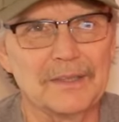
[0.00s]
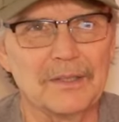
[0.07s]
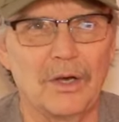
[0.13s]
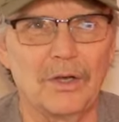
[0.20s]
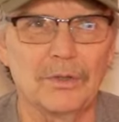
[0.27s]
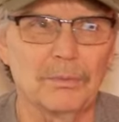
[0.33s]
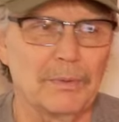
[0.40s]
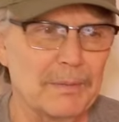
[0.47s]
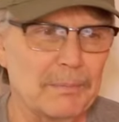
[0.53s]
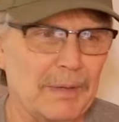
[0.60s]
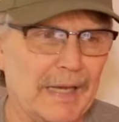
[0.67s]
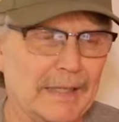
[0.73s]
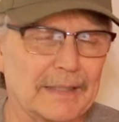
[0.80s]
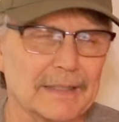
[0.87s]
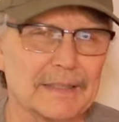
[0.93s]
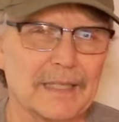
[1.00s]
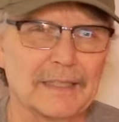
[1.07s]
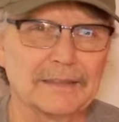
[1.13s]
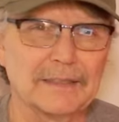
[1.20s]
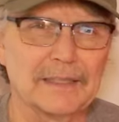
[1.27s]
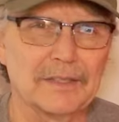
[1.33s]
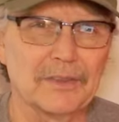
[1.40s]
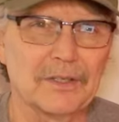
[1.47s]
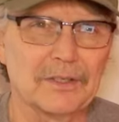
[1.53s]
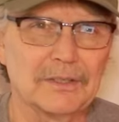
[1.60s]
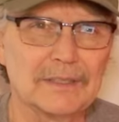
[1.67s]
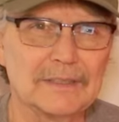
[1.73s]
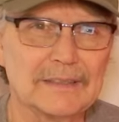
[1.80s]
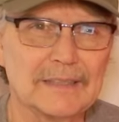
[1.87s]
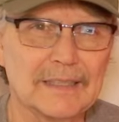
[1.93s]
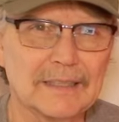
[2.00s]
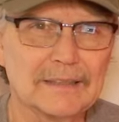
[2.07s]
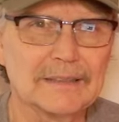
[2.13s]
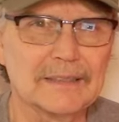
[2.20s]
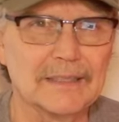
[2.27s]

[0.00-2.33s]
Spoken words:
all the way back in 1936